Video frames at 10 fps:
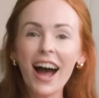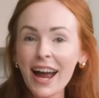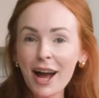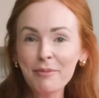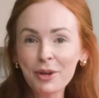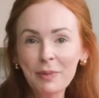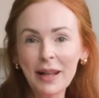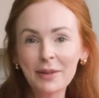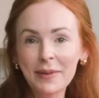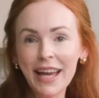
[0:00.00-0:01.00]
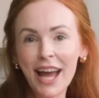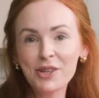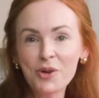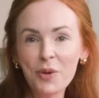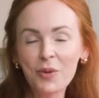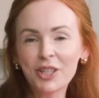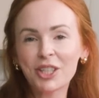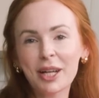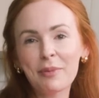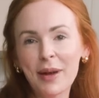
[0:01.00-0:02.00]
Hi, I'm Brooke Bellamy and you're
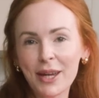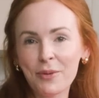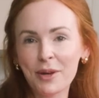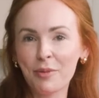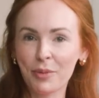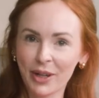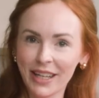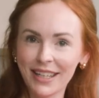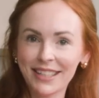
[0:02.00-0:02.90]
watching Bake with Brookie.